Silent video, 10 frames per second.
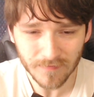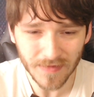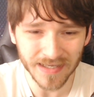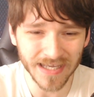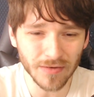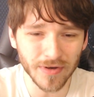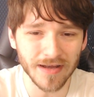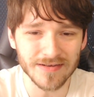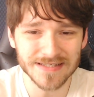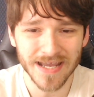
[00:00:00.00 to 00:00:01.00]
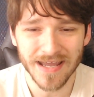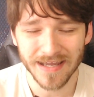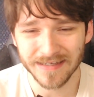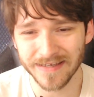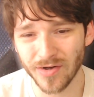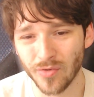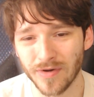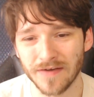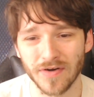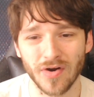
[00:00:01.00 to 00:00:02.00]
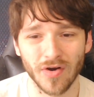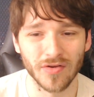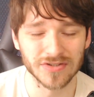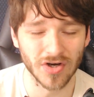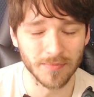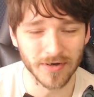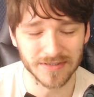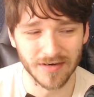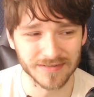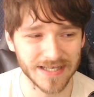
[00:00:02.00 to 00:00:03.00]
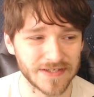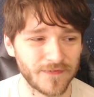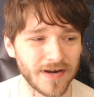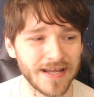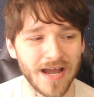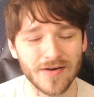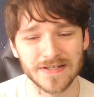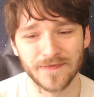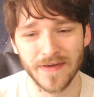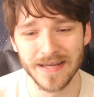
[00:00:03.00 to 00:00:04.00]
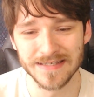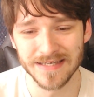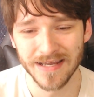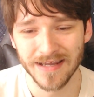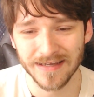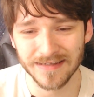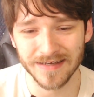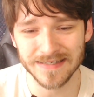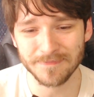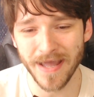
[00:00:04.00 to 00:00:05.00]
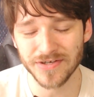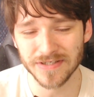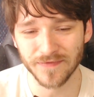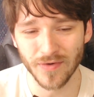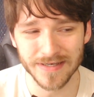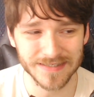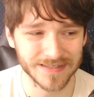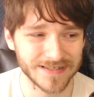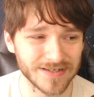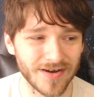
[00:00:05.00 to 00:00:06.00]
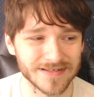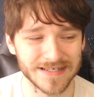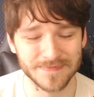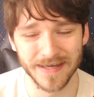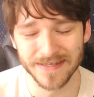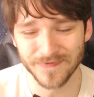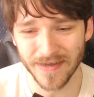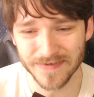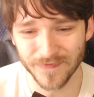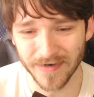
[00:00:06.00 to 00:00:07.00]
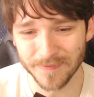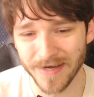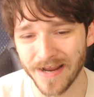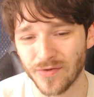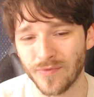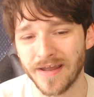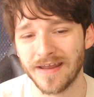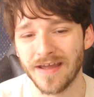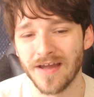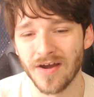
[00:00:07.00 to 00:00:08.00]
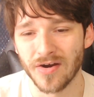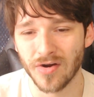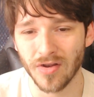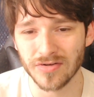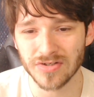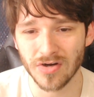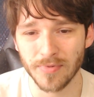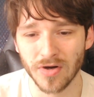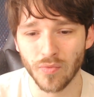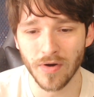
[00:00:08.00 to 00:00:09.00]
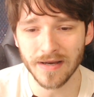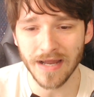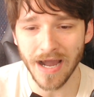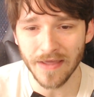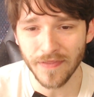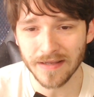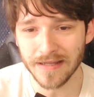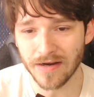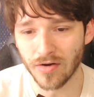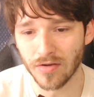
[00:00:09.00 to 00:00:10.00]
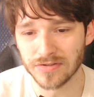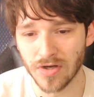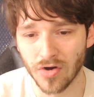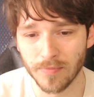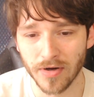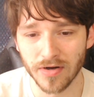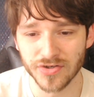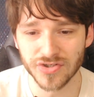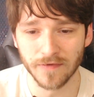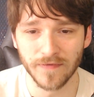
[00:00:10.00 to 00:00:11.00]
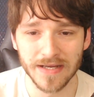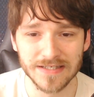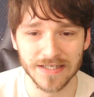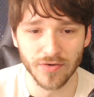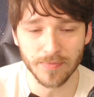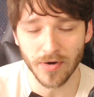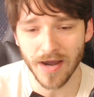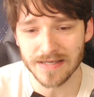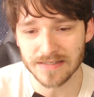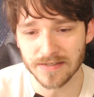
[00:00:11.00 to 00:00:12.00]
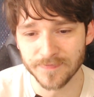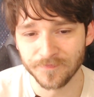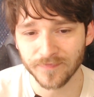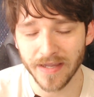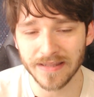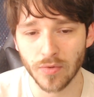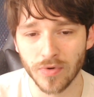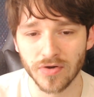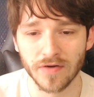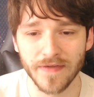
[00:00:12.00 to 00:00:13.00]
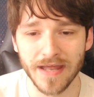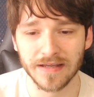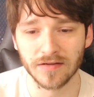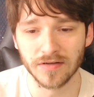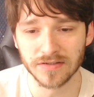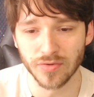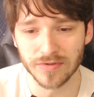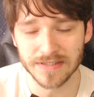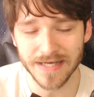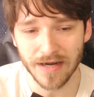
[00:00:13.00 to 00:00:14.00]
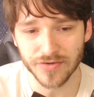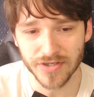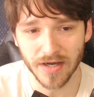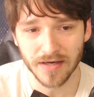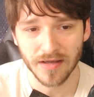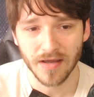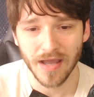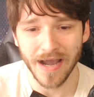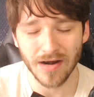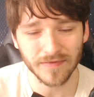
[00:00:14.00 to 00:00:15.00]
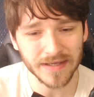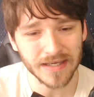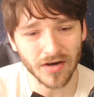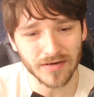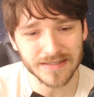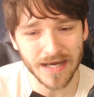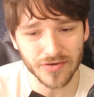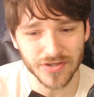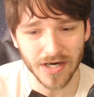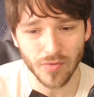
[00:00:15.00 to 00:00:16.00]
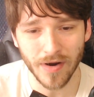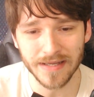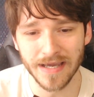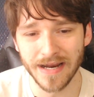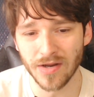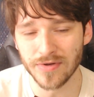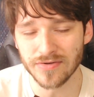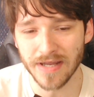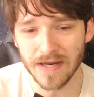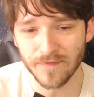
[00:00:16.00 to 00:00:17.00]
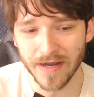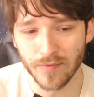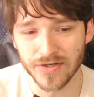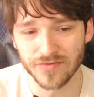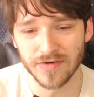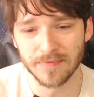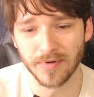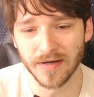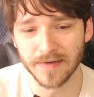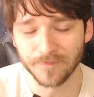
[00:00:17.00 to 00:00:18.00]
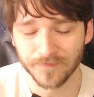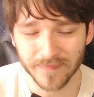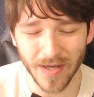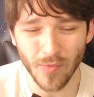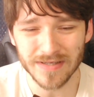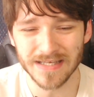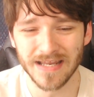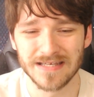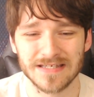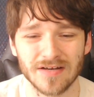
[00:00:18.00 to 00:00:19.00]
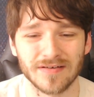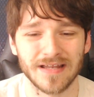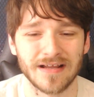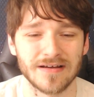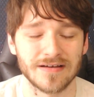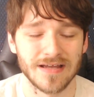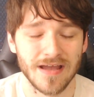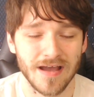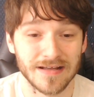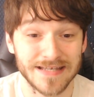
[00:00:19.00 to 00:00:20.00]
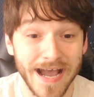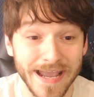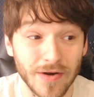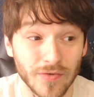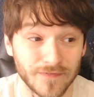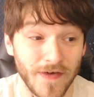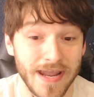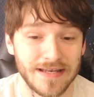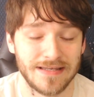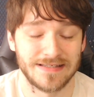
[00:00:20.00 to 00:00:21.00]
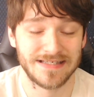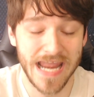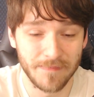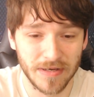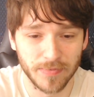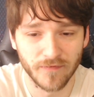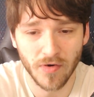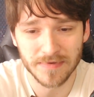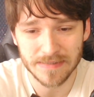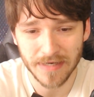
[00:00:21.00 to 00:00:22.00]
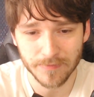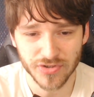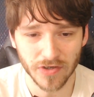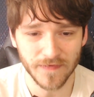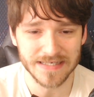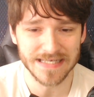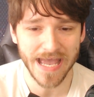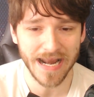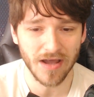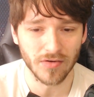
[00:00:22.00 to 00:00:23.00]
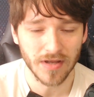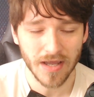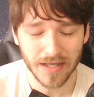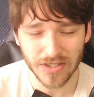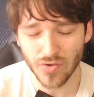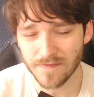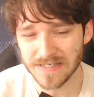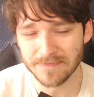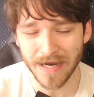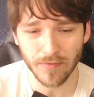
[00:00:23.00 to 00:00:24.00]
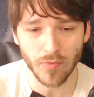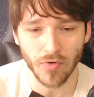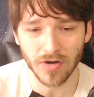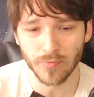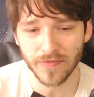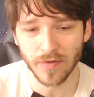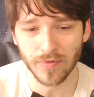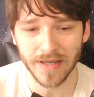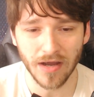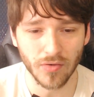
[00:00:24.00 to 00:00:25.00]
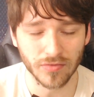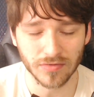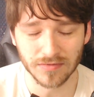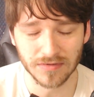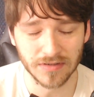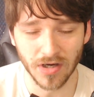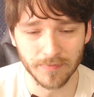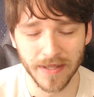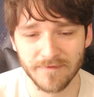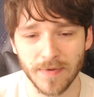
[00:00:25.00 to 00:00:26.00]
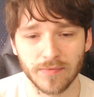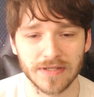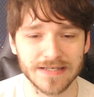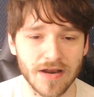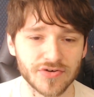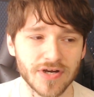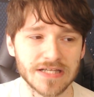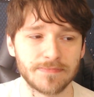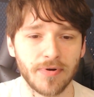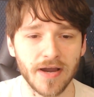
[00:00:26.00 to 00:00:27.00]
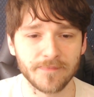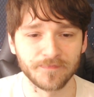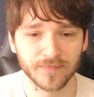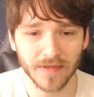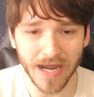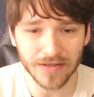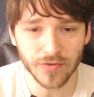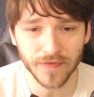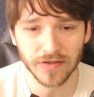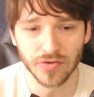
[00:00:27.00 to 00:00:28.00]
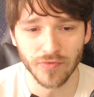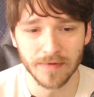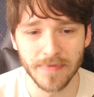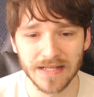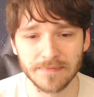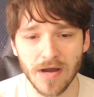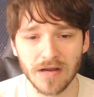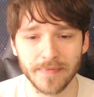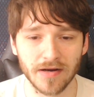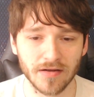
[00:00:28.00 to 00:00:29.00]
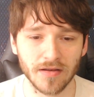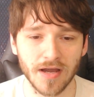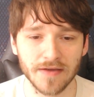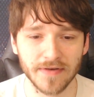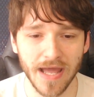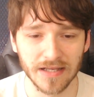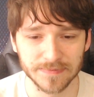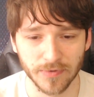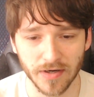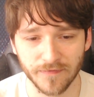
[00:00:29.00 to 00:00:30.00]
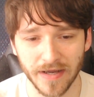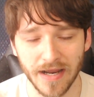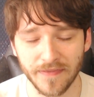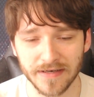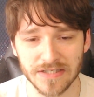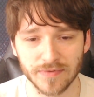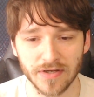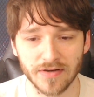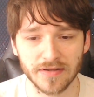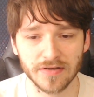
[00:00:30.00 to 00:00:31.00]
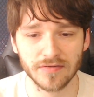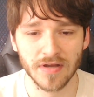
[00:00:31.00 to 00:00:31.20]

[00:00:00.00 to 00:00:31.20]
Anyone else giggle whenever Carlos Ulberg talks? It's funny how his face doesn't match his voice. These Aussies, man, it's funny. But either way, Carlos Ulberg won. I think that Carlos Ulberg should face Yuri Prochazka, and the winner of that can look towards a title shot. I don't think he earned a title shot quite yet. I know he's on an 8-fight win streak, but that wasn't necessarily like a title fight stamping performance. I mean, I'm sure if he sat out, the UFC might reward him with it, with how dumb they've been with the title shots. But I do think you run back the Magomed Ankalaev and Alex Pereira fight. I think that's what they're going to do.